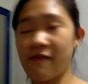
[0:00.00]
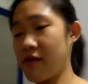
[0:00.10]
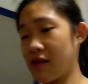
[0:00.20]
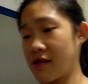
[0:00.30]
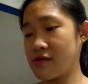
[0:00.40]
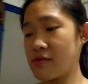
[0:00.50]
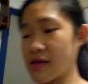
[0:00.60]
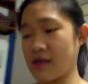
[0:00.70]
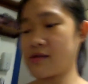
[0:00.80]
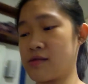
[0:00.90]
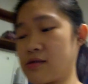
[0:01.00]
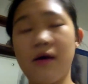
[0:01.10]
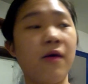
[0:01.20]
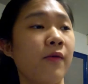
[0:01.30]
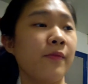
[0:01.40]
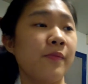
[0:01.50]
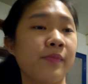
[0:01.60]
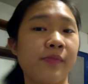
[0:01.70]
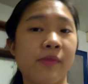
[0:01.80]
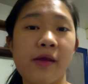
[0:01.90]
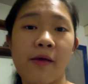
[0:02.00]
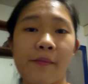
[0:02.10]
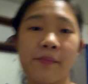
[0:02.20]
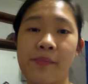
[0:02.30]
I felt like doing it. So, you know.